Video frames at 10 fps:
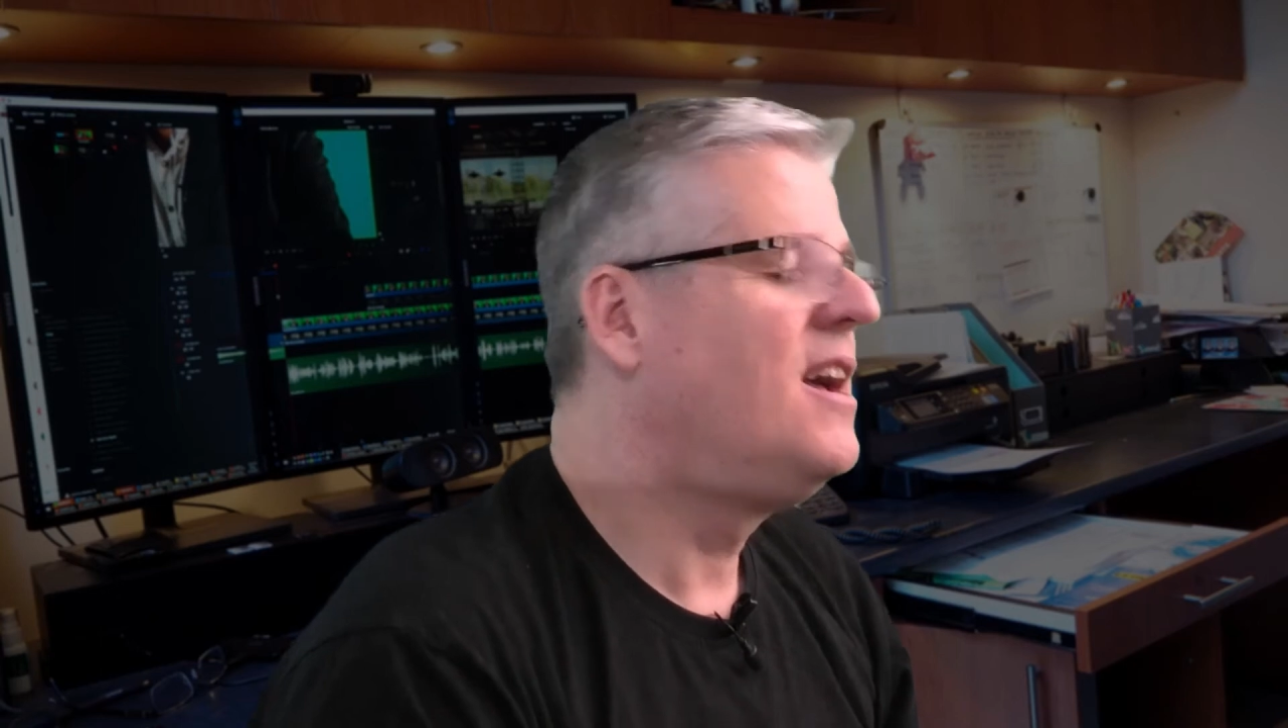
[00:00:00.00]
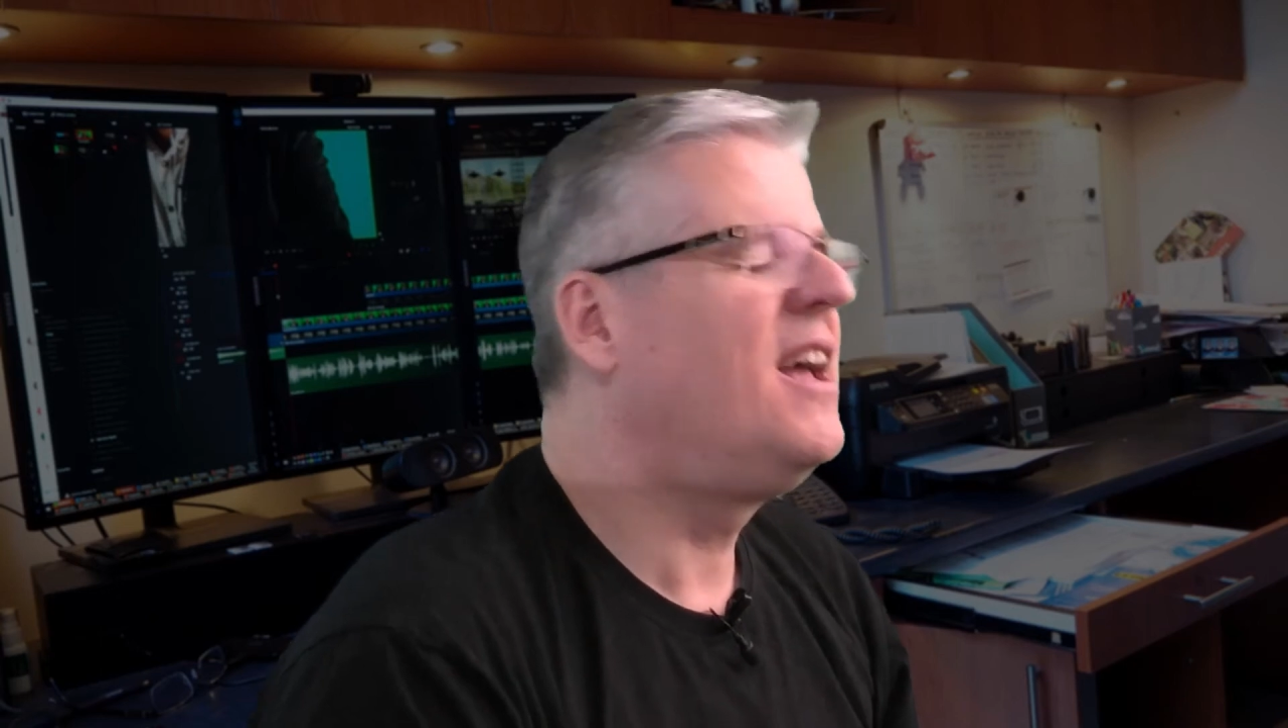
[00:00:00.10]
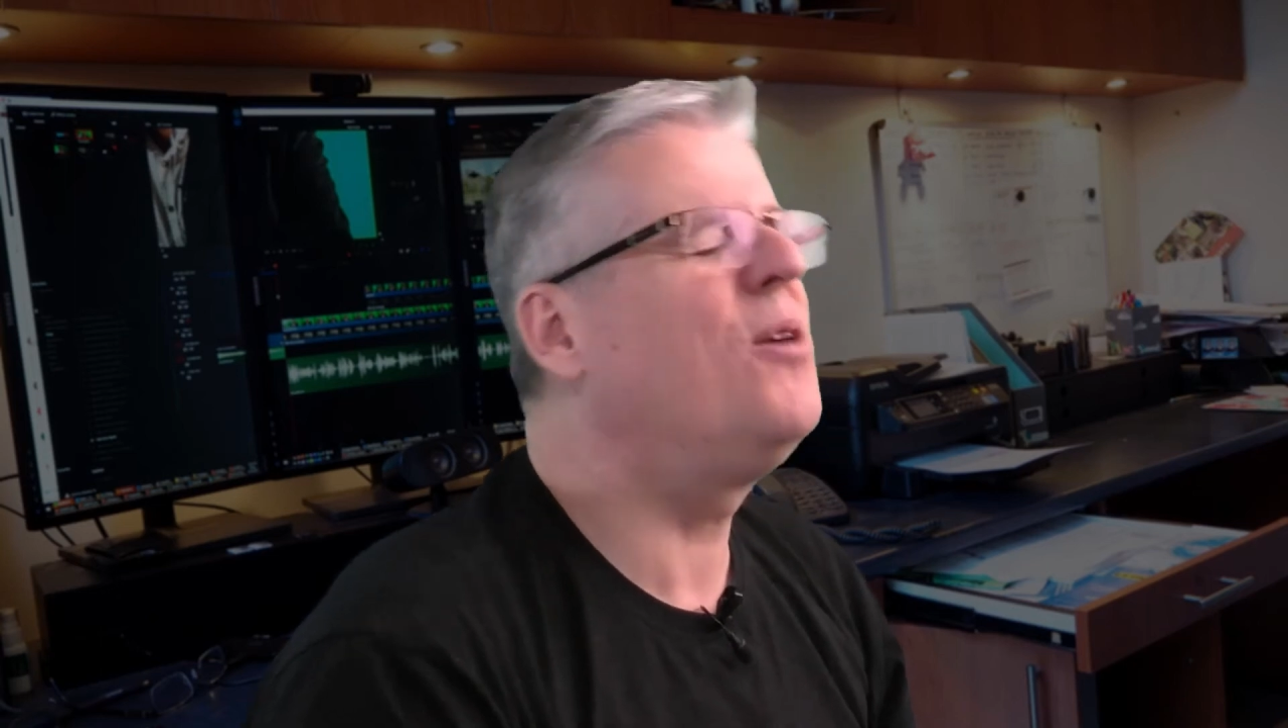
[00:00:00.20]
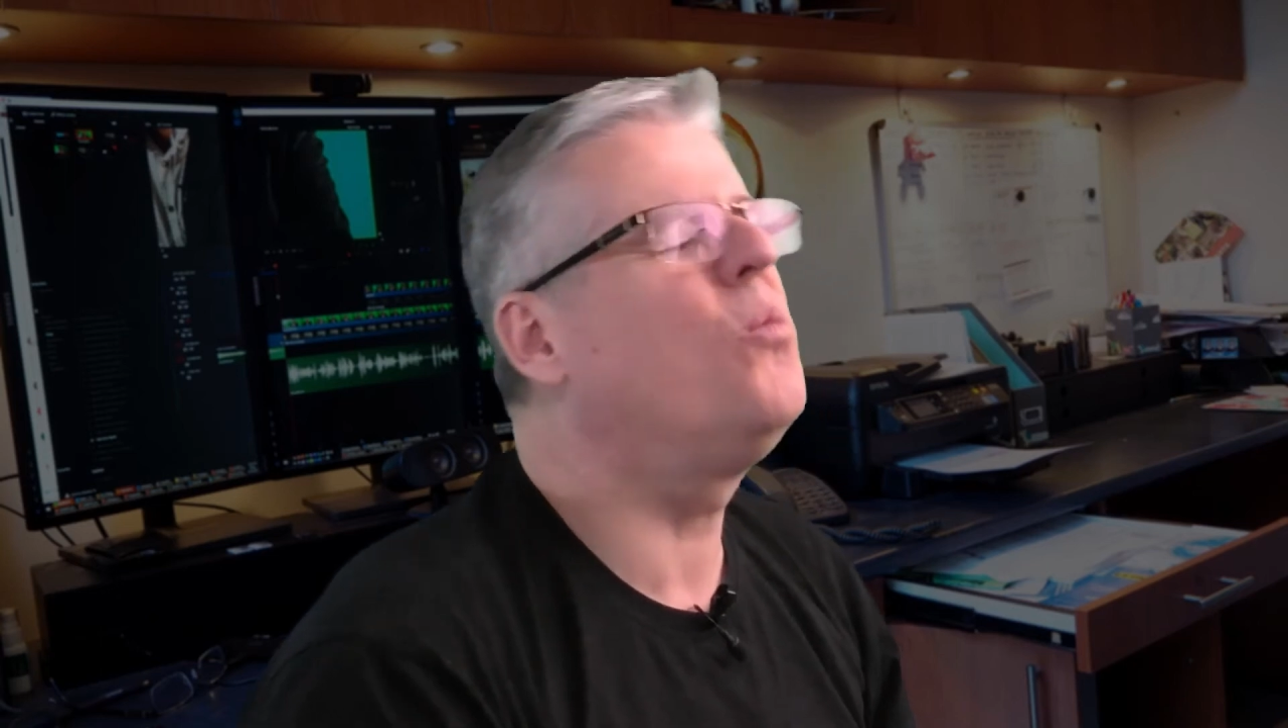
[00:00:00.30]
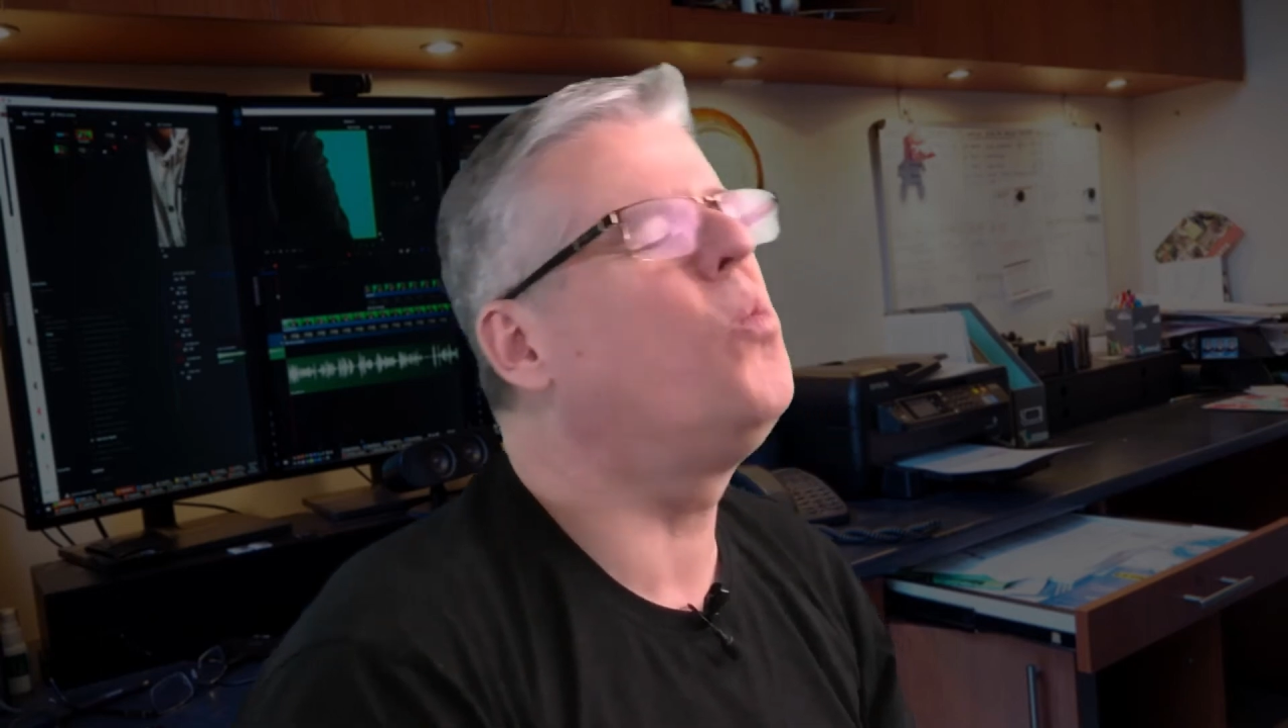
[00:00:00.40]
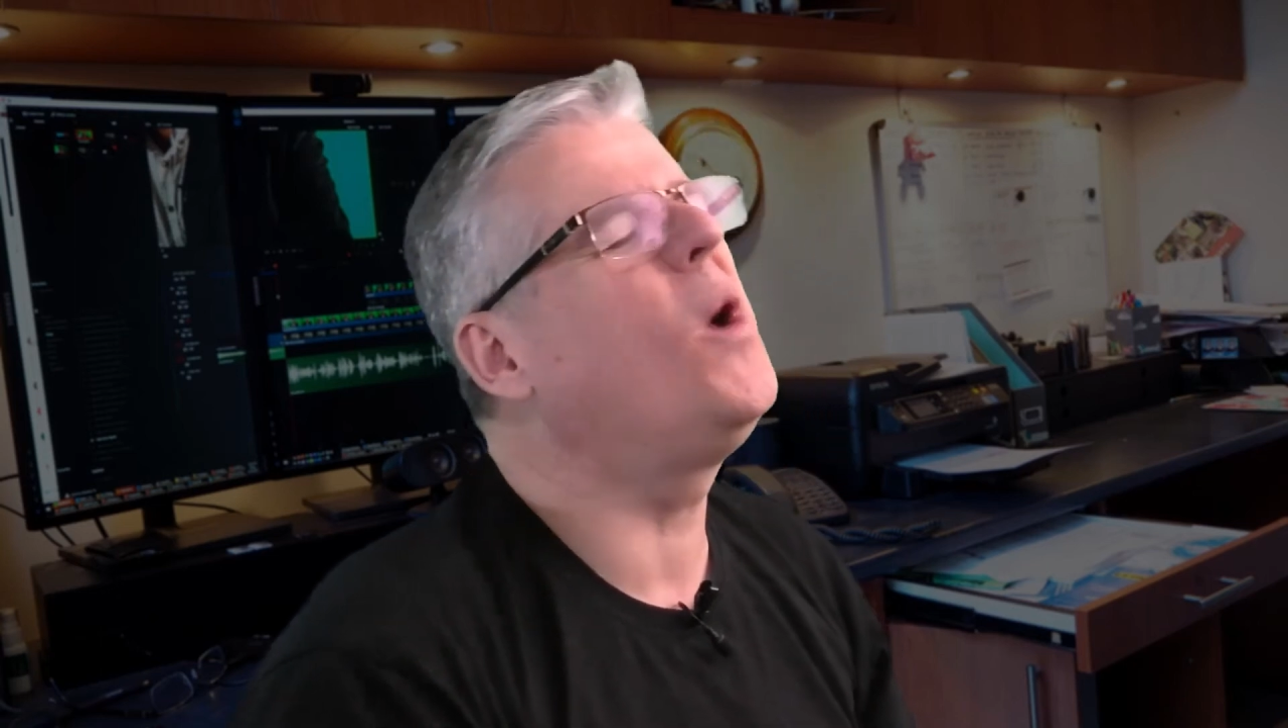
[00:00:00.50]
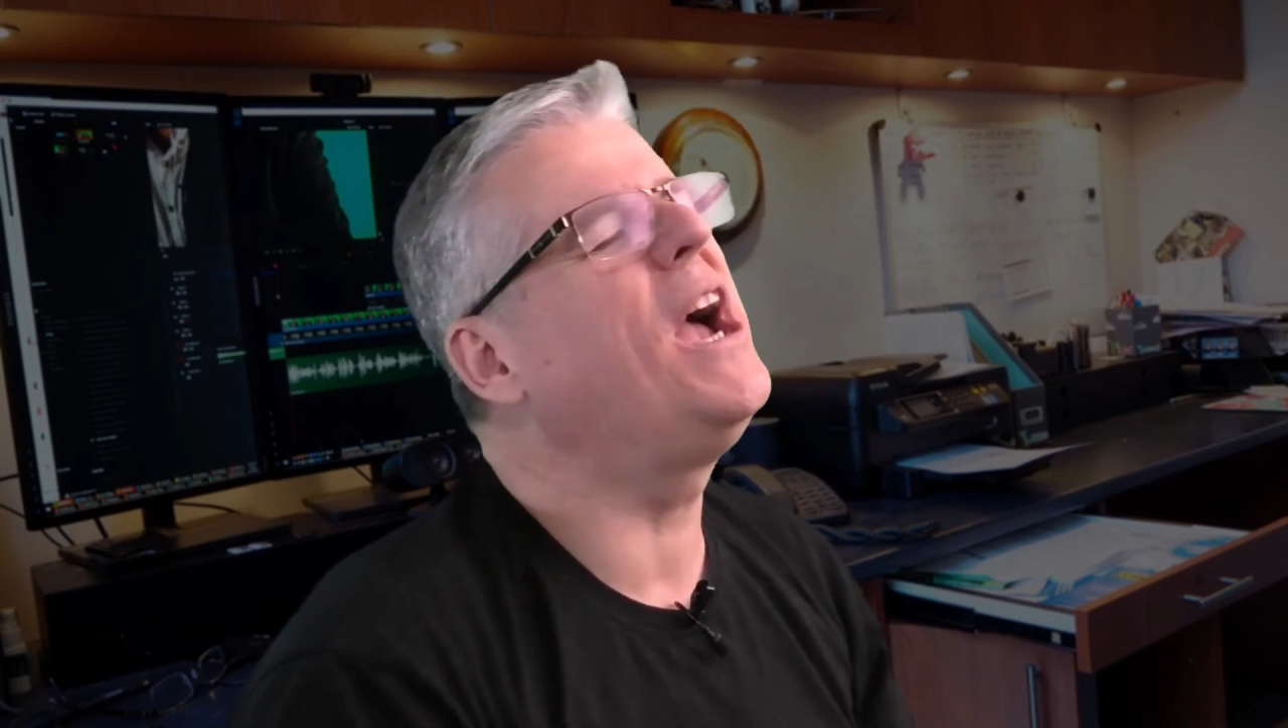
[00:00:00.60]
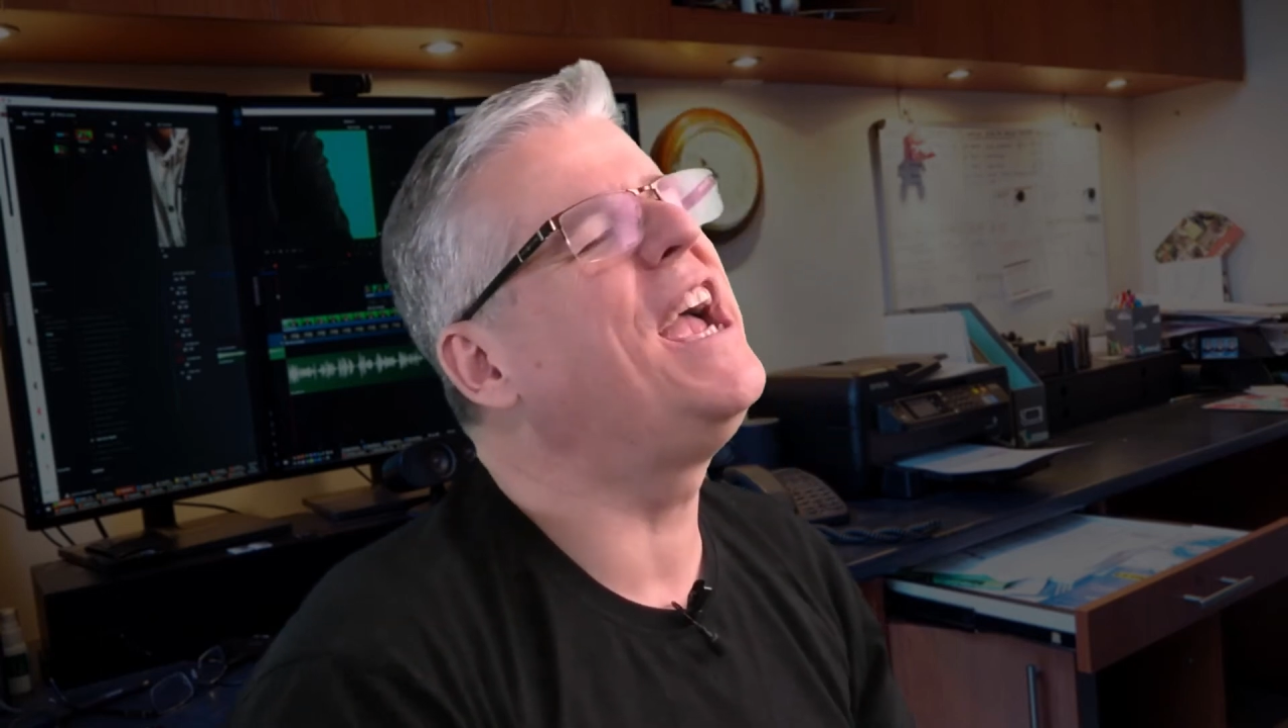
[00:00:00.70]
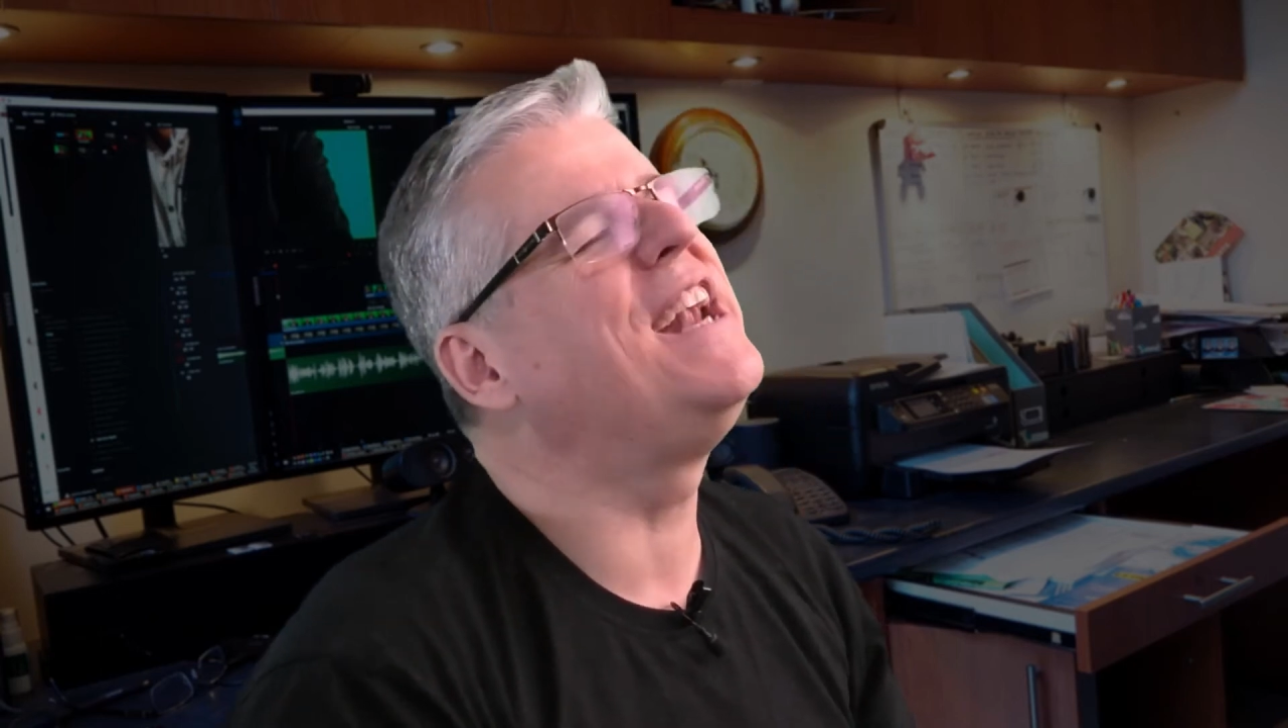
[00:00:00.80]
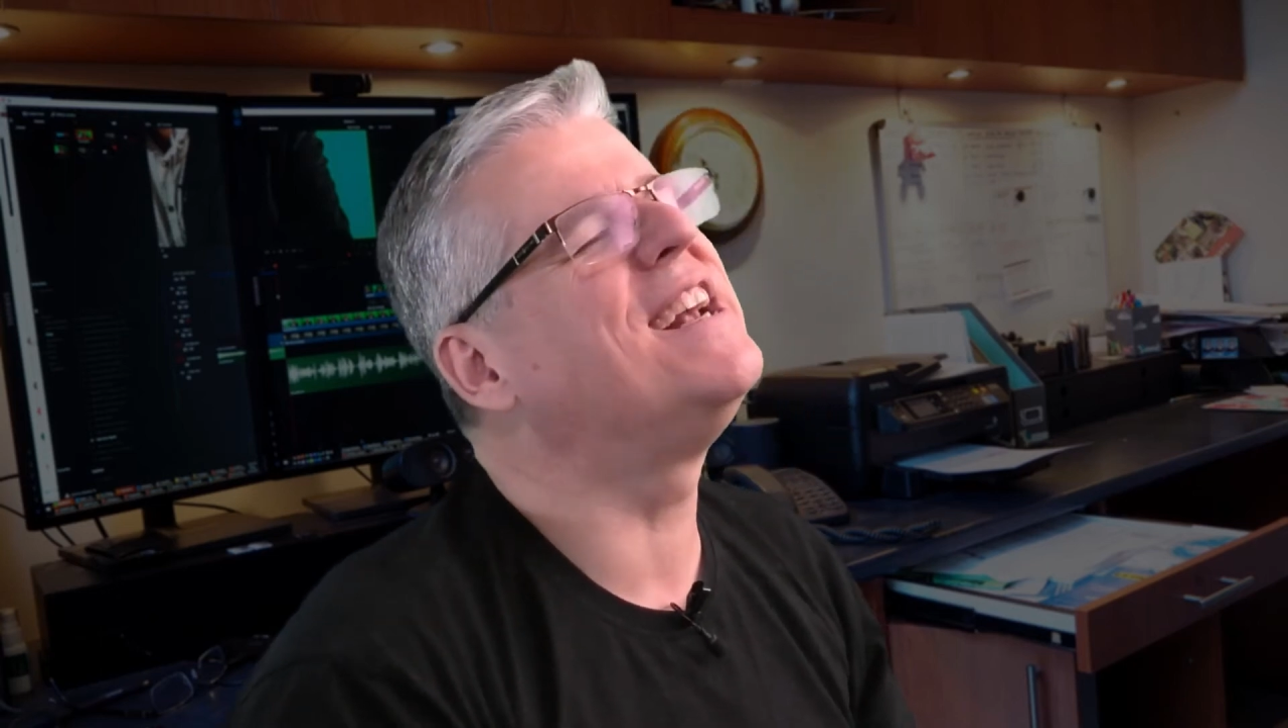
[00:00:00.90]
It weighed